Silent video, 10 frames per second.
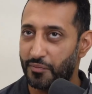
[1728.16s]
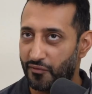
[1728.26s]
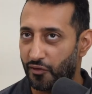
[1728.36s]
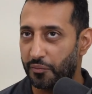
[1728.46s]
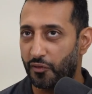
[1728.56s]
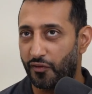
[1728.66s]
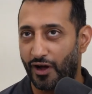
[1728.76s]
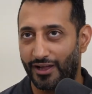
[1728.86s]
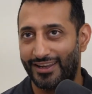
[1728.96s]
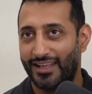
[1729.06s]
before we move
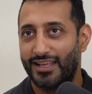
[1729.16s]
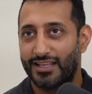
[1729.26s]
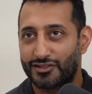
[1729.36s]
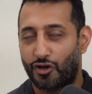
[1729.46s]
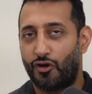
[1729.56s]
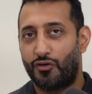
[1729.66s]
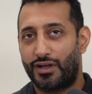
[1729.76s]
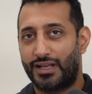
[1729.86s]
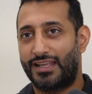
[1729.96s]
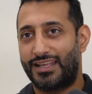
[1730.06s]
on,
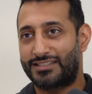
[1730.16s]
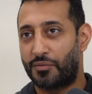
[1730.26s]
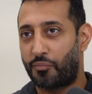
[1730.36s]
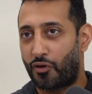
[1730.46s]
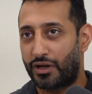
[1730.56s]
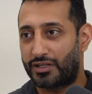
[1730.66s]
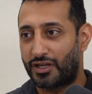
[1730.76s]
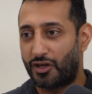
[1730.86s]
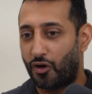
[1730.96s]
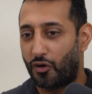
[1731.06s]
so it's important
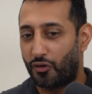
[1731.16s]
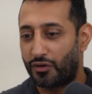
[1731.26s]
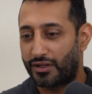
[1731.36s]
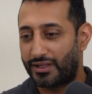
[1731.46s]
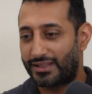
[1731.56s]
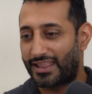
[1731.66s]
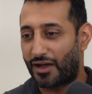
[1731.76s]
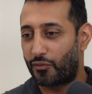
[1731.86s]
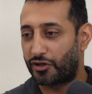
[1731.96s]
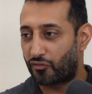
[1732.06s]
to know
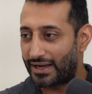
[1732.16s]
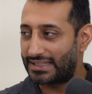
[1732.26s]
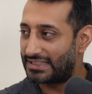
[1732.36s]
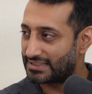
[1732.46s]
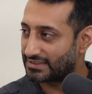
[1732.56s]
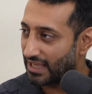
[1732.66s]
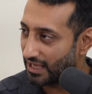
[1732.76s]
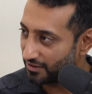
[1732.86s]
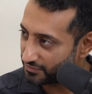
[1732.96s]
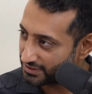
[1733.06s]
that when you're writing these
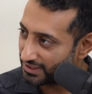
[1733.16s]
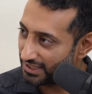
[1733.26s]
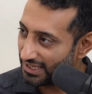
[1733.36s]
exams,